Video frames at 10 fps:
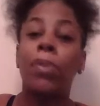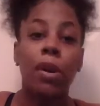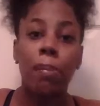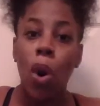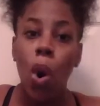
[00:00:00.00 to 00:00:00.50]

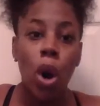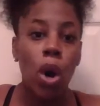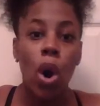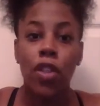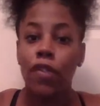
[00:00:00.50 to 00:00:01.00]
the morgue
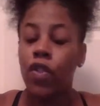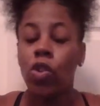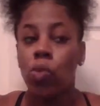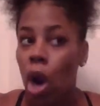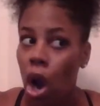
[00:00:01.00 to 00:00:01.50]
or the
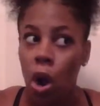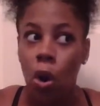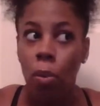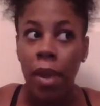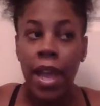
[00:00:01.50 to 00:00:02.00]
funeral
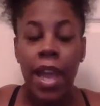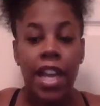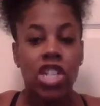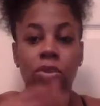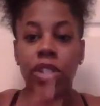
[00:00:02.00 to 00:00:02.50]
home.
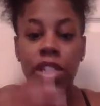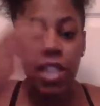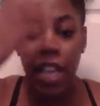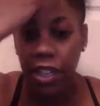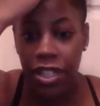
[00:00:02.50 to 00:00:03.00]
And she was just
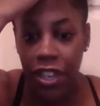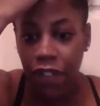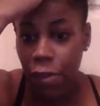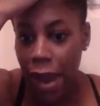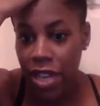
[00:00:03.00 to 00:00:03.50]
telling us
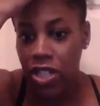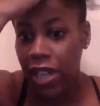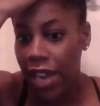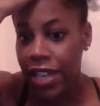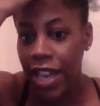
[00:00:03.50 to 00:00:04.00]
information
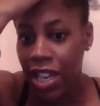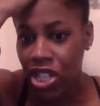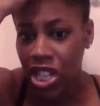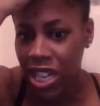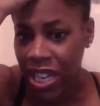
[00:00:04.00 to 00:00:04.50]
like, yeah,
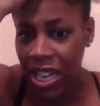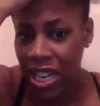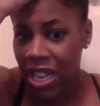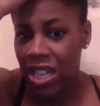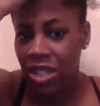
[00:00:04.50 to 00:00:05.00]

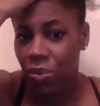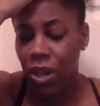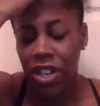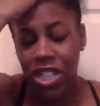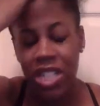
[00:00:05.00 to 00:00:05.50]

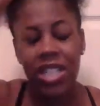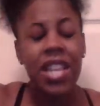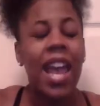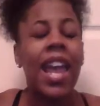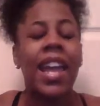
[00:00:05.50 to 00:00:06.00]
what did she
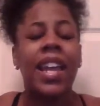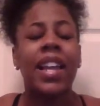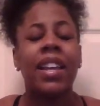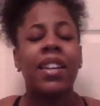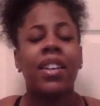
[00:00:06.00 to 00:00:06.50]

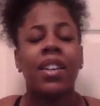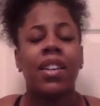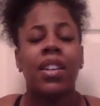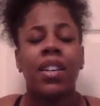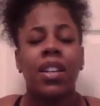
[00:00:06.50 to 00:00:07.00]
say?
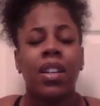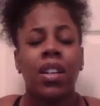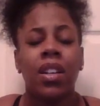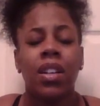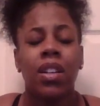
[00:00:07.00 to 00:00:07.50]

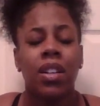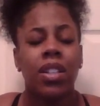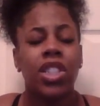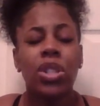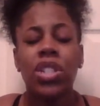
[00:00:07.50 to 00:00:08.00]

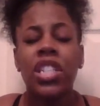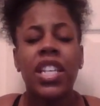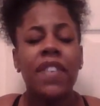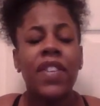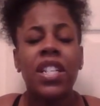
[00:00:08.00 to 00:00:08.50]
She was just
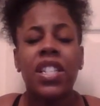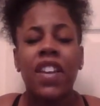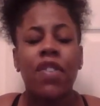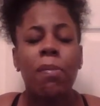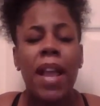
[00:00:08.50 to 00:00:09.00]
giving us
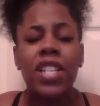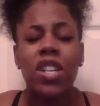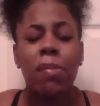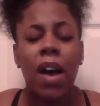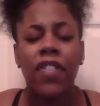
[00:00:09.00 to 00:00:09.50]

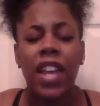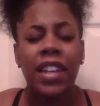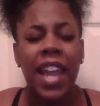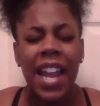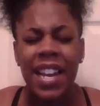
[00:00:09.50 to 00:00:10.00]
information about that
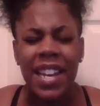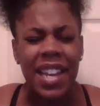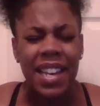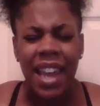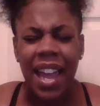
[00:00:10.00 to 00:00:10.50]

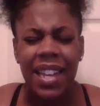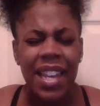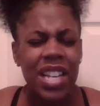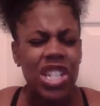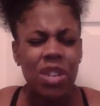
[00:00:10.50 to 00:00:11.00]
lady. Like,
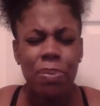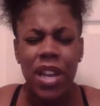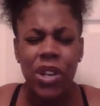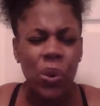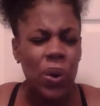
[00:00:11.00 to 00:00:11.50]
yeah, she
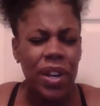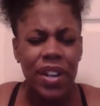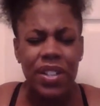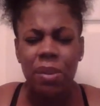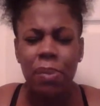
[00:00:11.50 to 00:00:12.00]
been doing
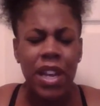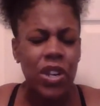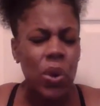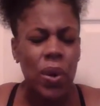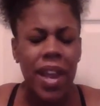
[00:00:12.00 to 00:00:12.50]
this or been
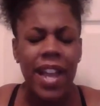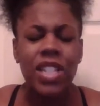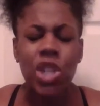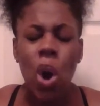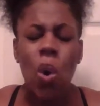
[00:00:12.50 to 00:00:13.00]
doing that.
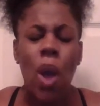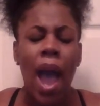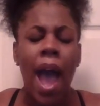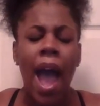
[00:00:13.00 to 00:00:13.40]
So